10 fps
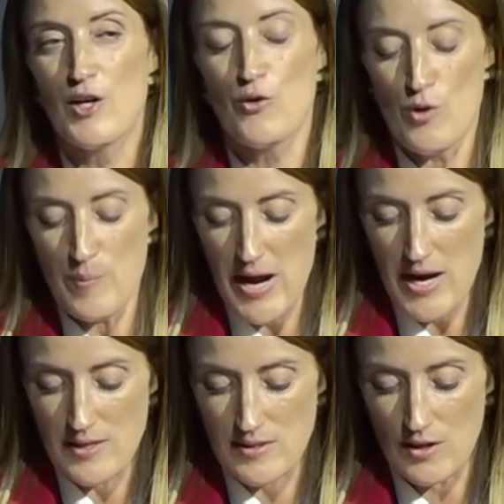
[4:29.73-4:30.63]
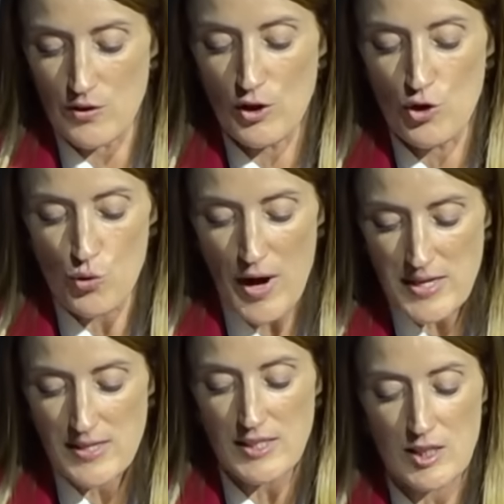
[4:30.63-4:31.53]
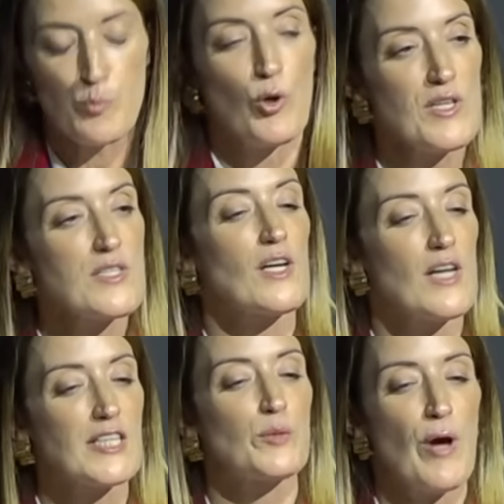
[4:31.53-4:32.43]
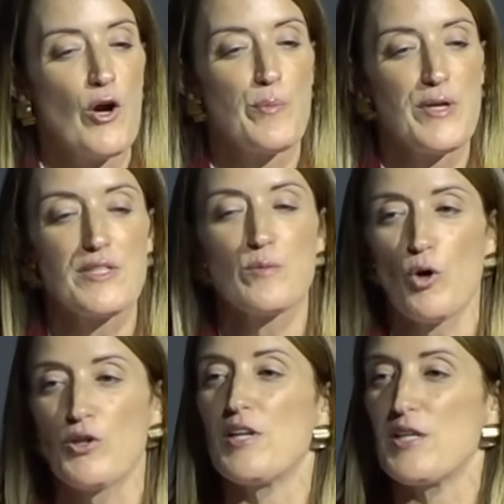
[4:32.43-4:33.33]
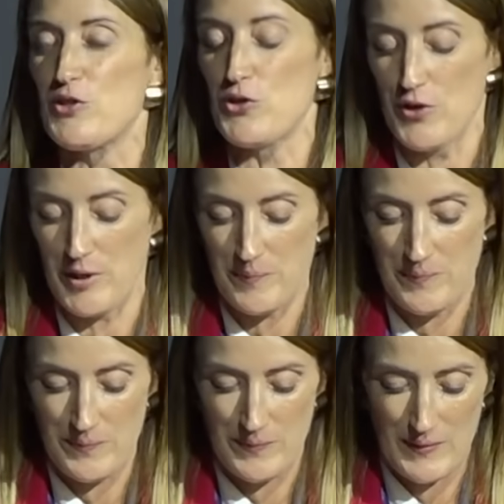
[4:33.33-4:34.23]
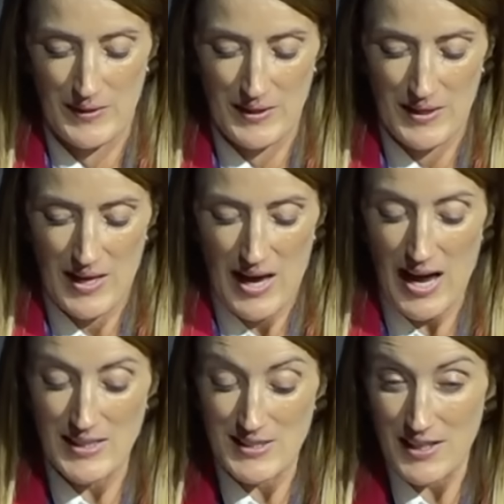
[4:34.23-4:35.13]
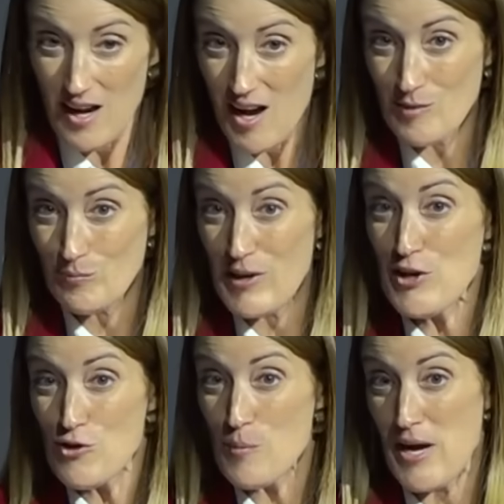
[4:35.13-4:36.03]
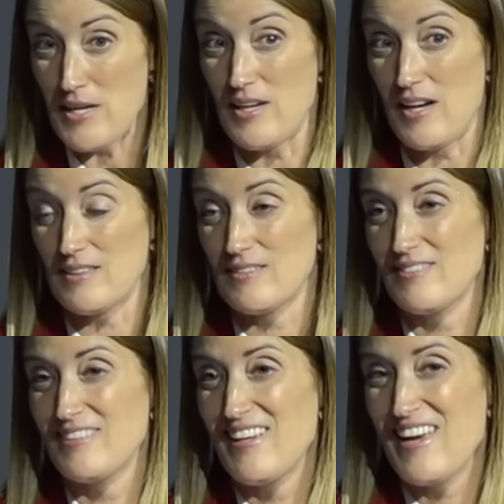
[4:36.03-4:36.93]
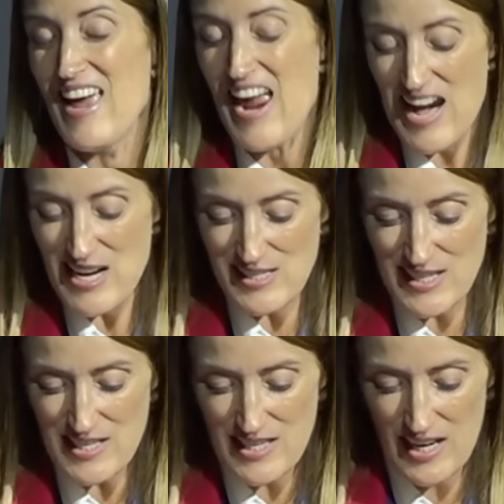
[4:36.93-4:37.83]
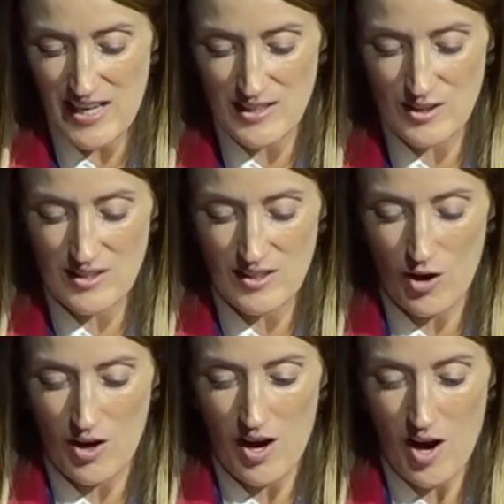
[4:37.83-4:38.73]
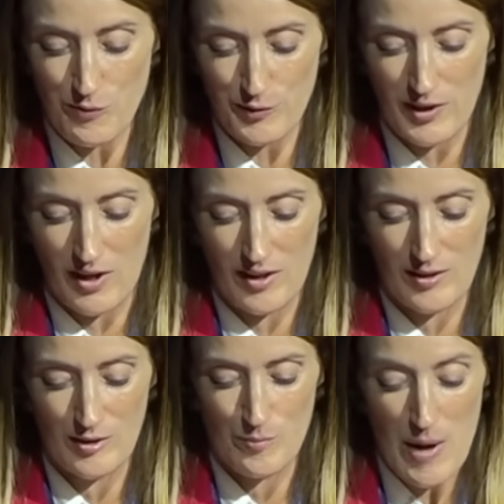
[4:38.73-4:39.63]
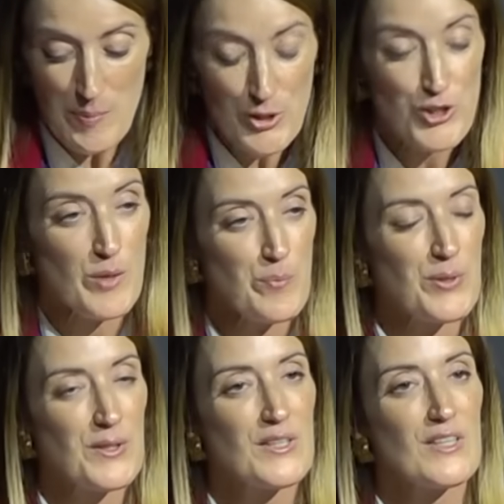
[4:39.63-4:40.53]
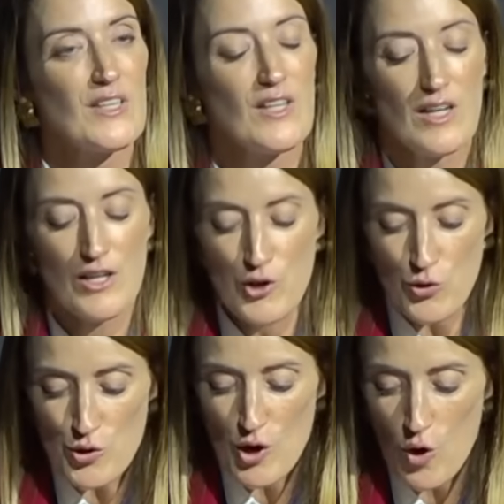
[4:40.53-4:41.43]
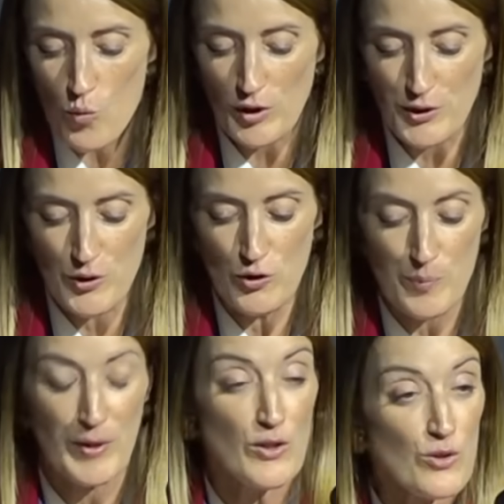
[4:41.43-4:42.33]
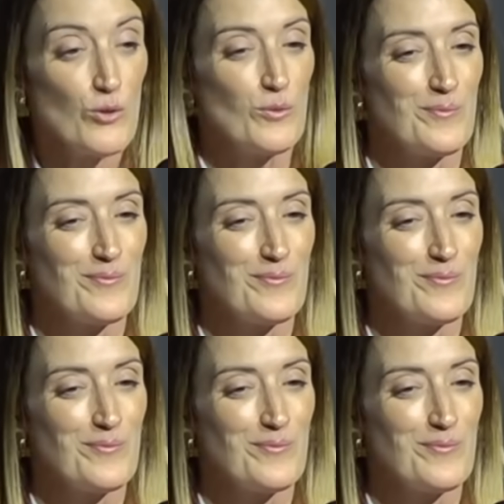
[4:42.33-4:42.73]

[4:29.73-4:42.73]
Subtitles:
remains the greatest political experiment in modern history. And here in Romania, 18 years after membership, you know what Europe can do,